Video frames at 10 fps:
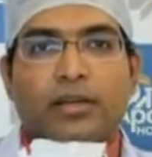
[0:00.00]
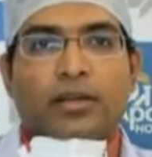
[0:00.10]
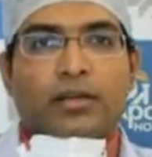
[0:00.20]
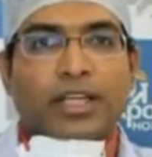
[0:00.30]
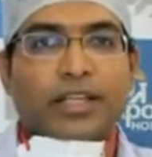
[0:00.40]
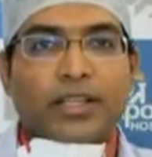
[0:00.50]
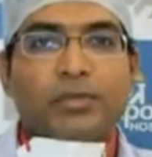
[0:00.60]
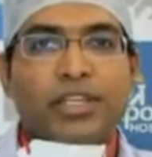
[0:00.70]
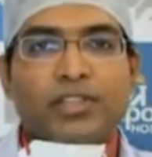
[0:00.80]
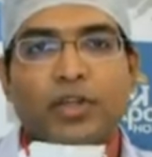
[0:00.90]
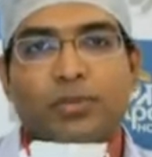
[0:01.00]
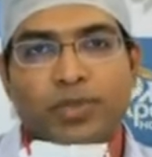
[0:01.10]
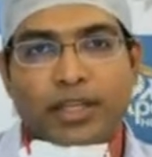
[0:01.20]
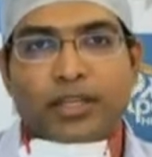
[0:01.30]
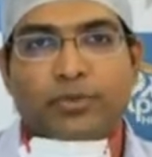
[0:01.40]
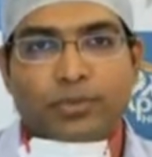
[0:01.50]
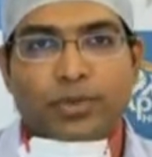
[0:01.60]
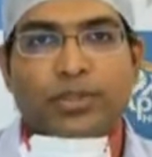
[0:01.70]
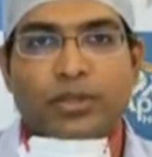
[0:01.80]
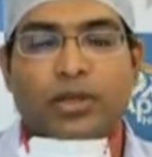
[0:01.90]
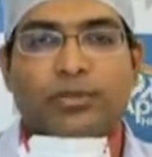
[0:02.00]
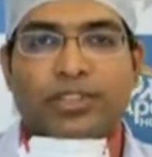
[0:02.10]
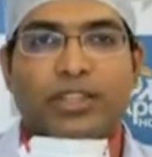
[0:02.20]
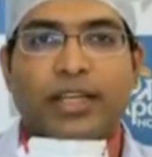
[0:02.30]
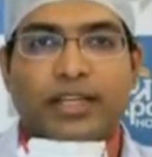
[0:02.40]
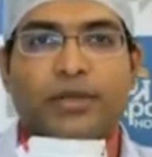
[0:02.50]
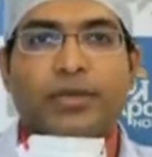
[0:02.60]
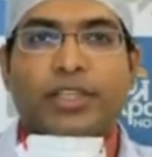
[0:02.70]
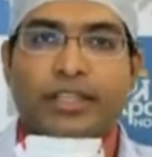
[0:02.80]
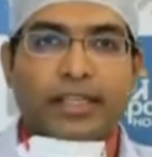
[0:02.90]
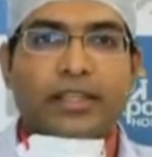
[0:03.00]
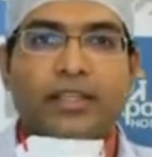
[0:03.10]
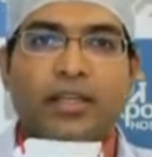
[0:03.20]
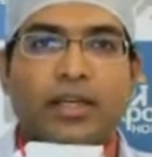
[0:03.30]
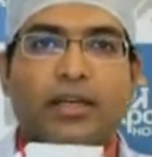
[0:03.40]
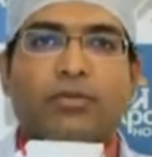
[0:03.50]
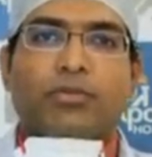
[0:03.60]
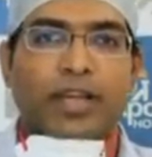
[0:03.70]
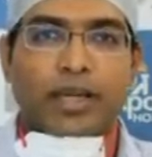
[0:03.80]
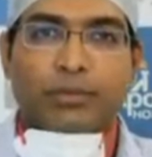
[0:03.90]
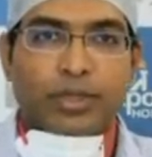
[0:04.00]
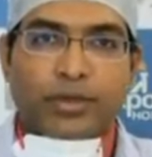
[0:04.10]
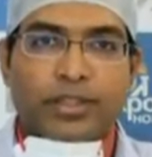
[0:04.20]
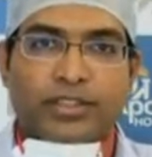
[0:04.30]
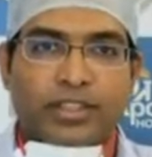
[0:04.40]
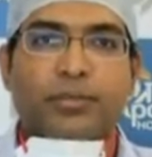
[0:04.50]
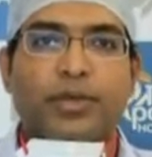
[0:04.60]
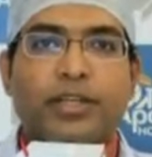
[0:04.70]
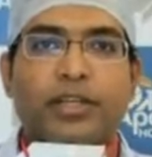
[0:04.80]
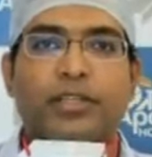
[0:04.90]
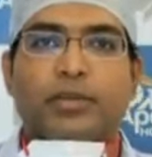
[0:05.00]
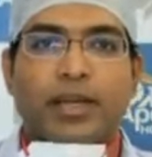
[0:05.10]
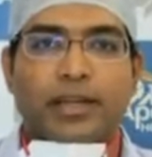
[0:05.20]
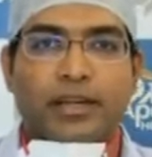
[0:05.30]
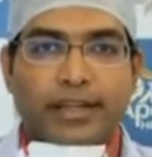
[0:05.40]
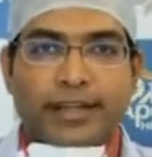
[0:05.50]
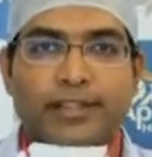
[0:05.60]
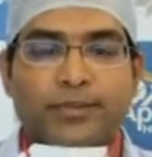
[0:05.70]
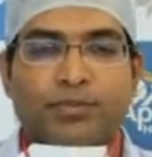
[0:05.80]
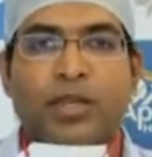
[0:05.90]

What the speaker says: 30 minutes of any physical activity daily can prevent significantly the migraine attacks.